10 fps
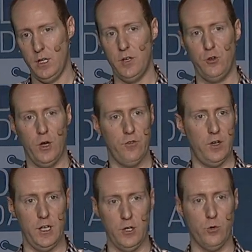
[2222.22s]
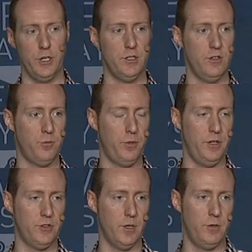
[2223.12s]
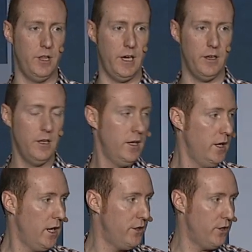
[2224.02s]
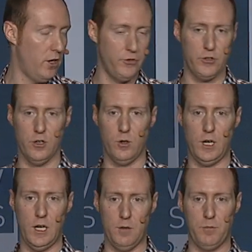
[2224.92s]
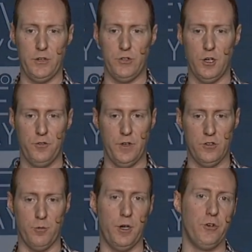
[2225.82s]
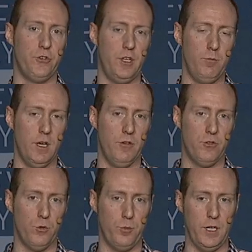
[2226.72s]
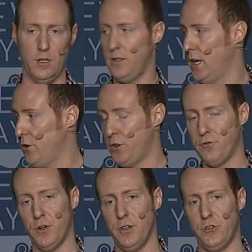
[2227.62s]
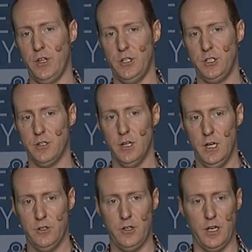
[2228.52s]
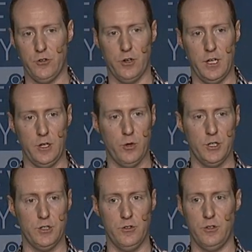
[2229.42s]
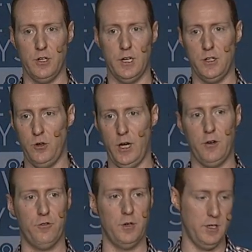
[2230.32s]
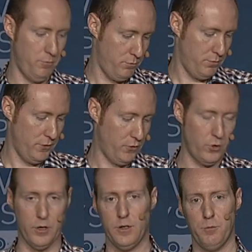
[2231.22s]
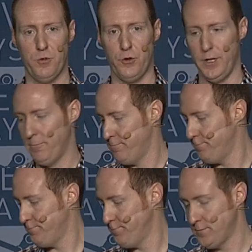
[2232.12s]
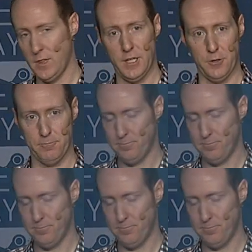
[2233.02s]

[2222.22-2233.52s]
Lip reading: If you have any questions, please come to that. And then also, myself and some other Steam devs will be down at the front of the stage here to answer any questions you have before then. Thank you.